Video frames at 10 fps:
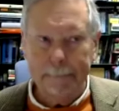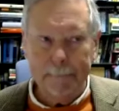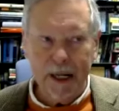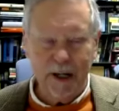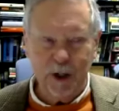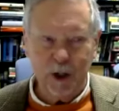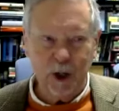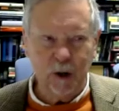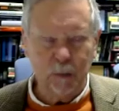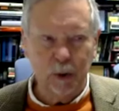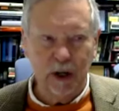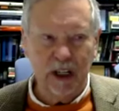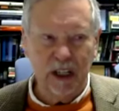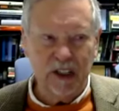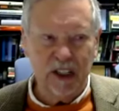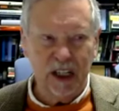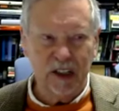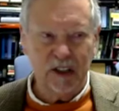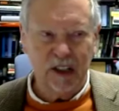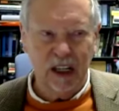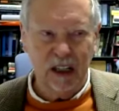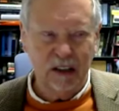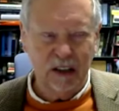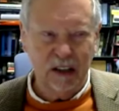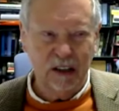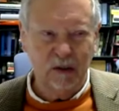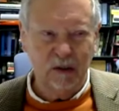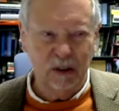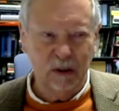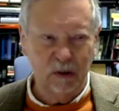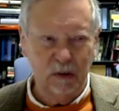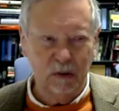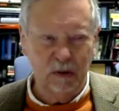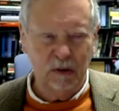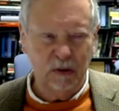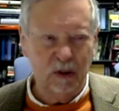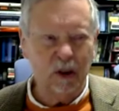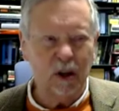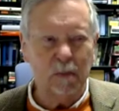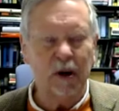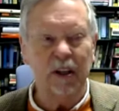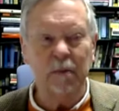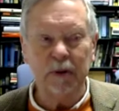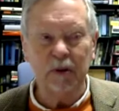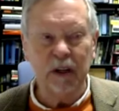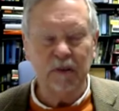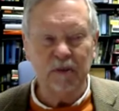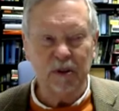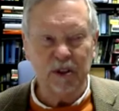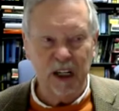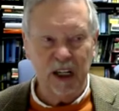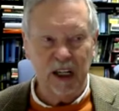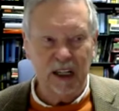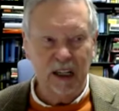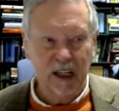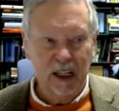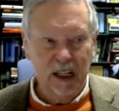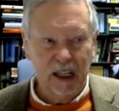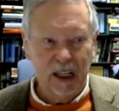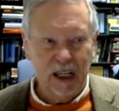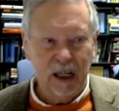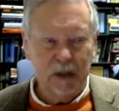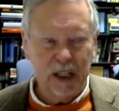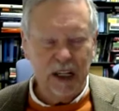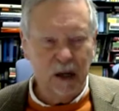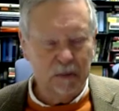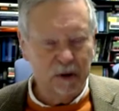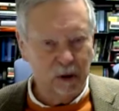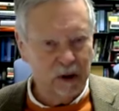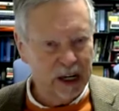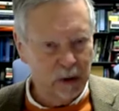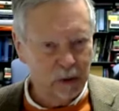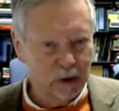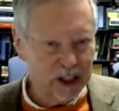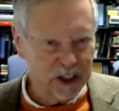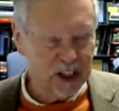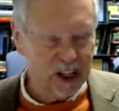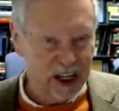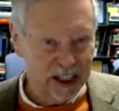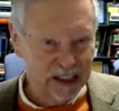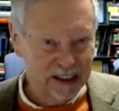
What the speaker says: But at a certain point, he says, you look upon the beauty of your city and become her erostai,